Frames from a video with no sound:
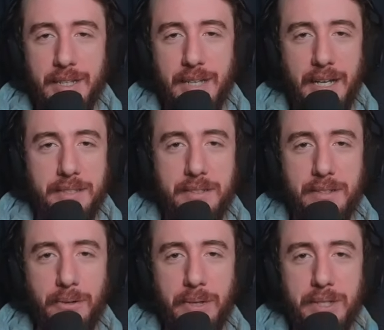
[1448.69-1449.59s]
That's
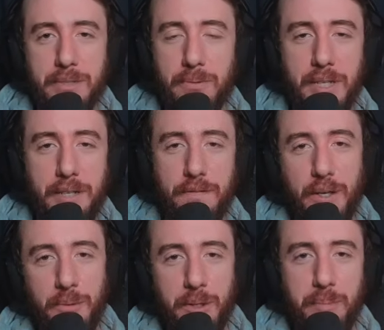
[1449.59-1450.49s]
always really
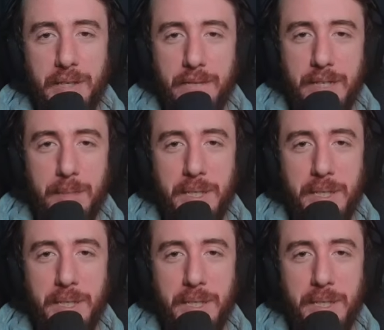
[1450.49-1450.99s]
fun with BV.